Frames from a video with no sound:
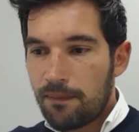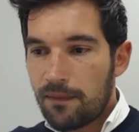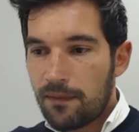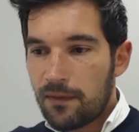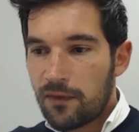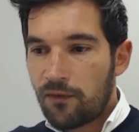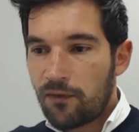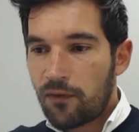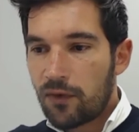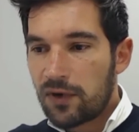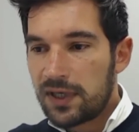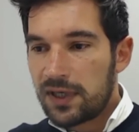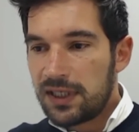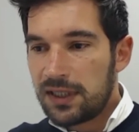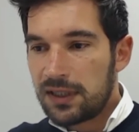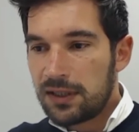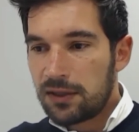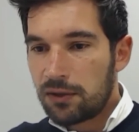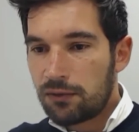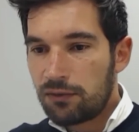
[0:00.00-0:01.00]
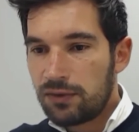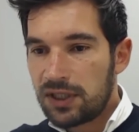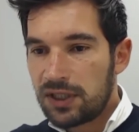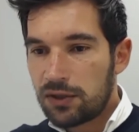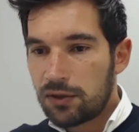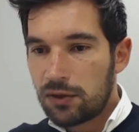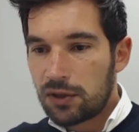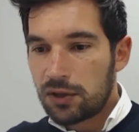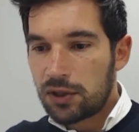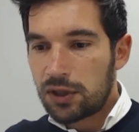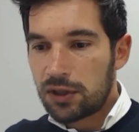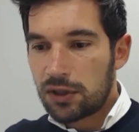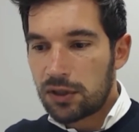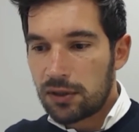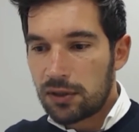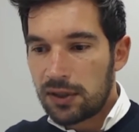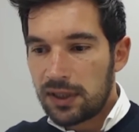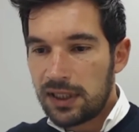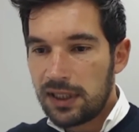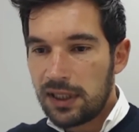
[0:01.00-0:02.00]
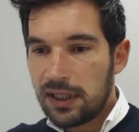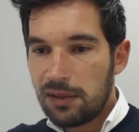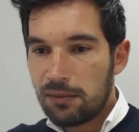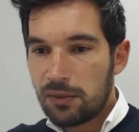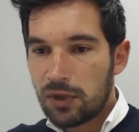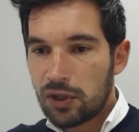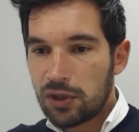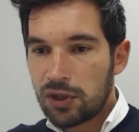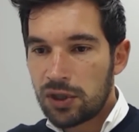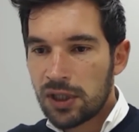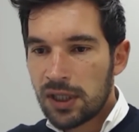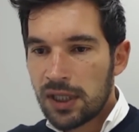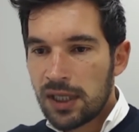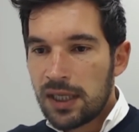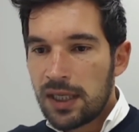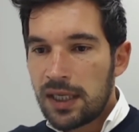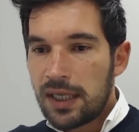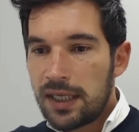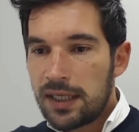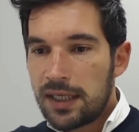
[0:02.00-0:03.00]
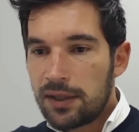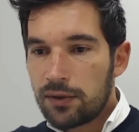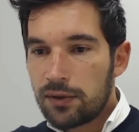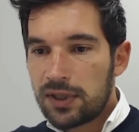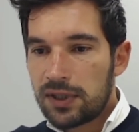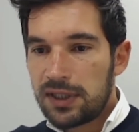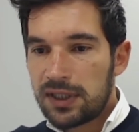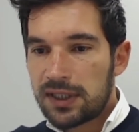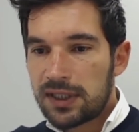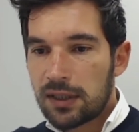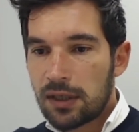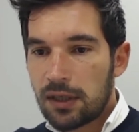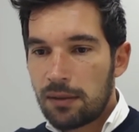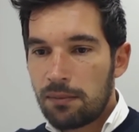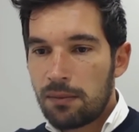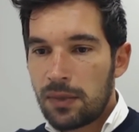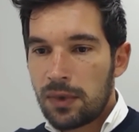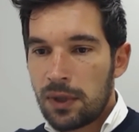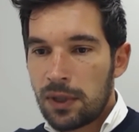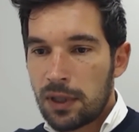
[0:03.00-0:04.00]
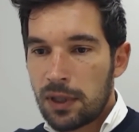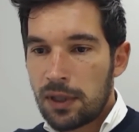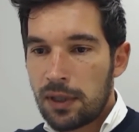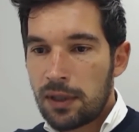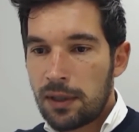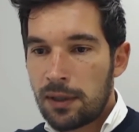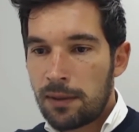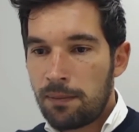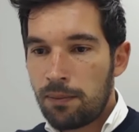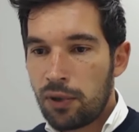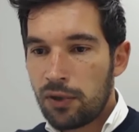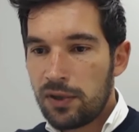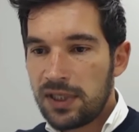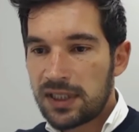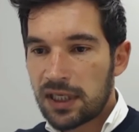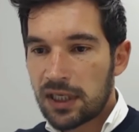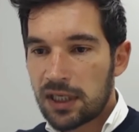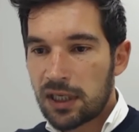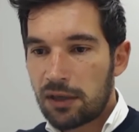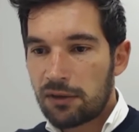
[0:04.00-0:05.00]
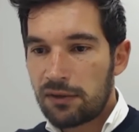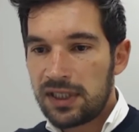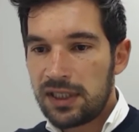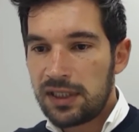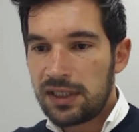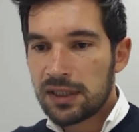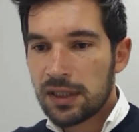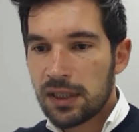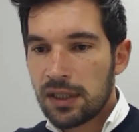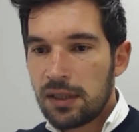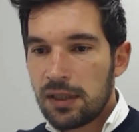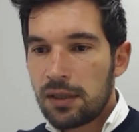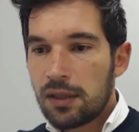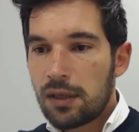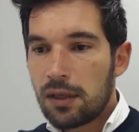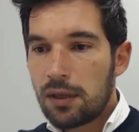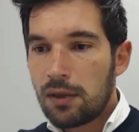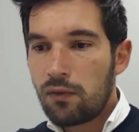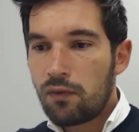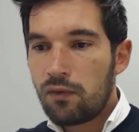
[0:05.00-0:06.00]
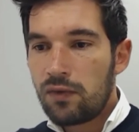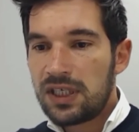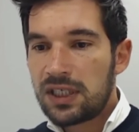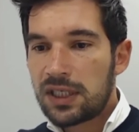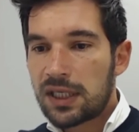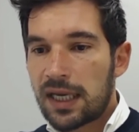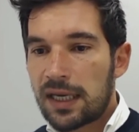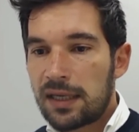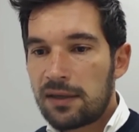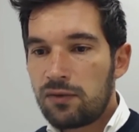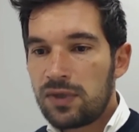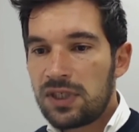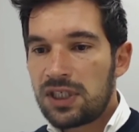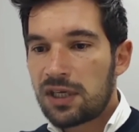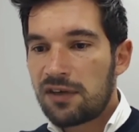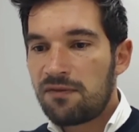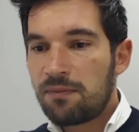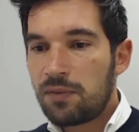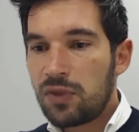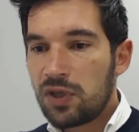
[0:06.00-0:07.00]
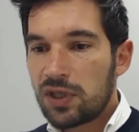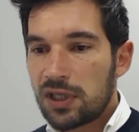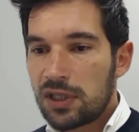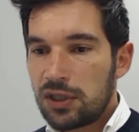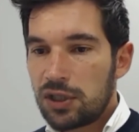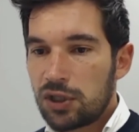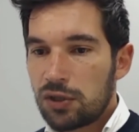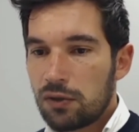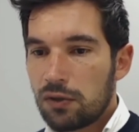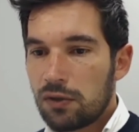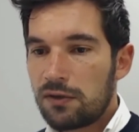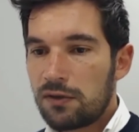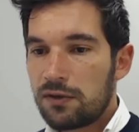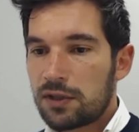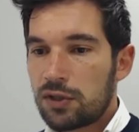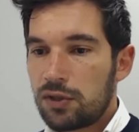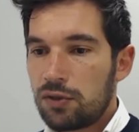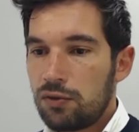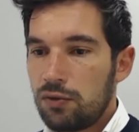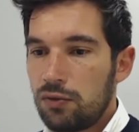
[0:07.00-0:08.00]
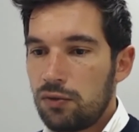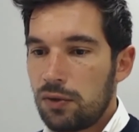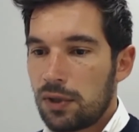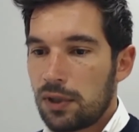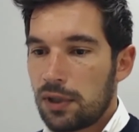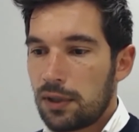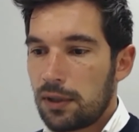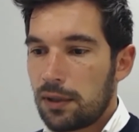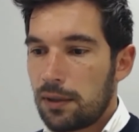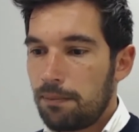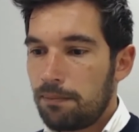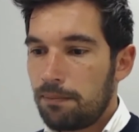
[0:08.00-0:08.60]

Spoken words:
For his research in Limoges, he used some polysaccharides which have potential to